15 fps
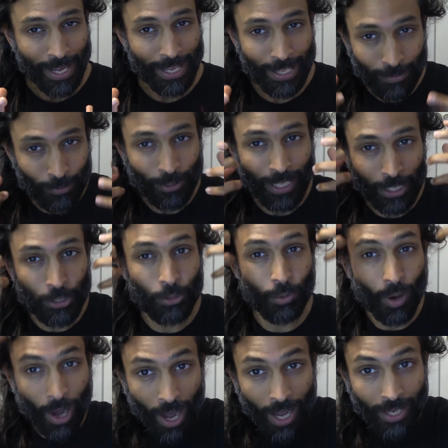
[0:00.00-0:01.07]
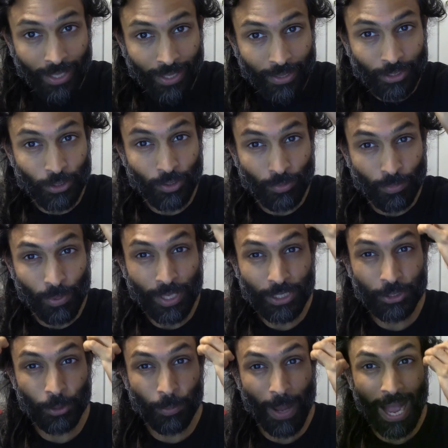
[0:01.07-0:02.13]
if you get too hot, it sort of
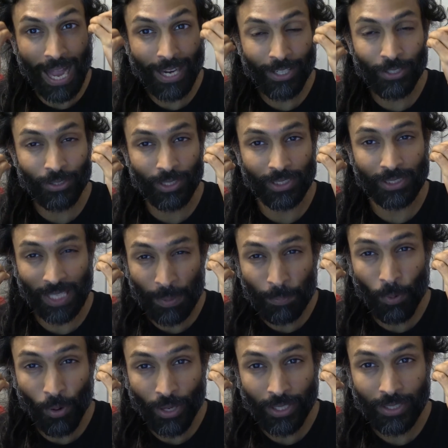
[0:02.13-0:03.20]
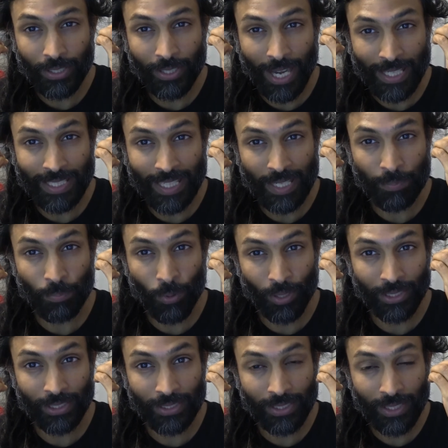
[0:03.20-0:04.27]
brings you back to the set point,
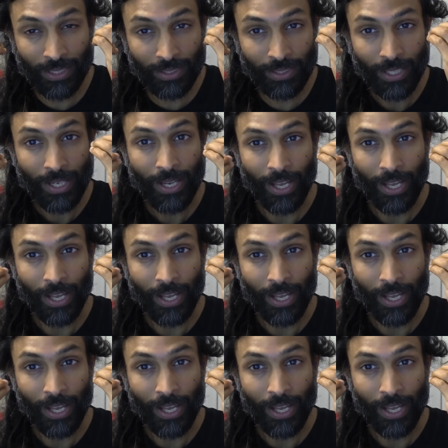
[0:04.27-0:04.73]
98.6.